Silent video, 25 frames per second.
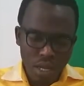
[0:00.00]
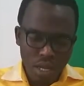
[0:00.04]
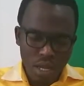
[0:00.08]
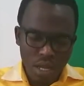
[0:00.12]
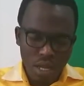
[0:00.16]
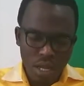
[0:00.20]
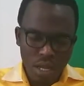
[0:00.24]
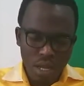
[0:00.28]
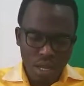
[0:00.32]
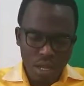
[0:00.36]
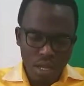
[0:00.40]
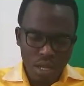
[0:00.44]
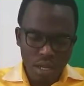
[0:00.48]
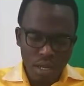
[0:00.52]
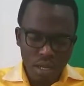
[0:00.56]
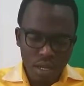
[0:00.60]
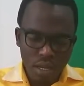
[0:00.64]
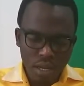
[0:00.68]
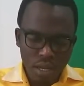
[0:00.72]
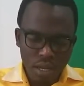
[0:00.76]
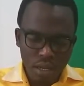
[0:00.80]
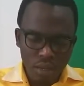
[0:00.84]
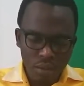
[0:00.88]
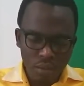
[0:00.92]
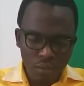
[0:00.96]
And
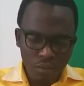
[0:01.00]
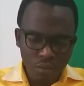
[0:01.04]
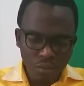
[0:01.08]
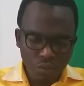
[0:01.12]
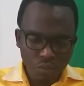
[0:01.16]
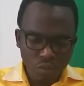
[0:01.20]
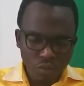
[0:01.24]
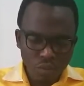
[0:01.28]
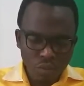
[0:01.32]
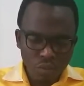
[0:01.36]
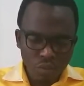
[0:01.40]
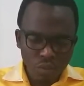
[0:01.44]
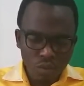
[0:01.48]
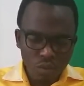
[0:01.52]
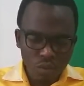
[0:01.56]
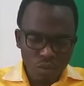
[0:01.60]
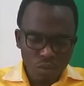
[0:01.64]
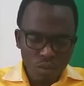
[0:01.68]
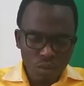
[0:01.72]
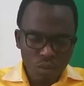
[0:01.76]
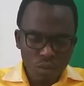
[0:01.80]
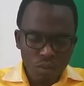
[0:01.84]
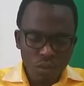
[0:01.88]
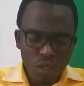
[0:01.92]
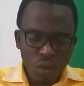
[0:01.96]

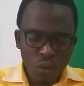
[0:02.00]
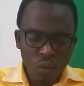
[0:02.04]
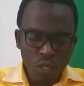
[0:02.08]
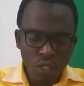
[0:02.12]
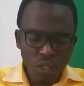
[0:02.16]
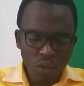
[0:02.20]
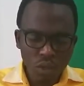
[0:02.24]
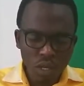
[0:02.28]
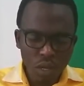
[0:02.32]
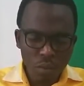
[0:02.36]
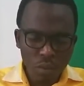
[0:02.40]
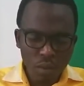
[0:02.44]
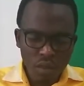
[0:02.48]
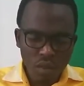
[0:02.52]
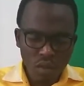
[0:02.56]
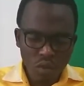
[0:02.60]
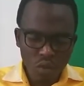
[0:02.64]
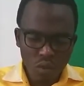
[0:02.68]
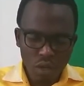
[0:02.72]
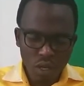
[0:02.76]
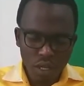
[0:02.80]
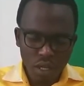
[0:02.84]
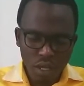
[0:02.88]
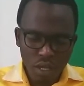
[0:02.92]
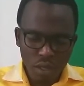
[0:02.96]
question number
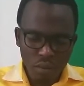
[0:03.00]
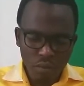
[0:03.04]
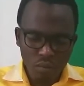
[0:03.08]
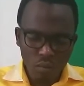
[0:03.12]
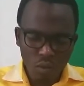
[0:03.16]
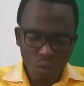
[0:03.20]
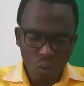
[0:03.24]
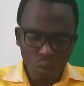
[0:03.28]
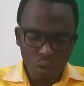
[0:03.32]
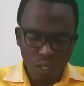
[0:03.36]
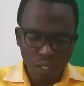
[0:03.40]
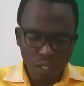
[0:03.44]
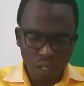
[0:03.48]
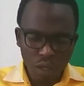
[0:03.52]
3, which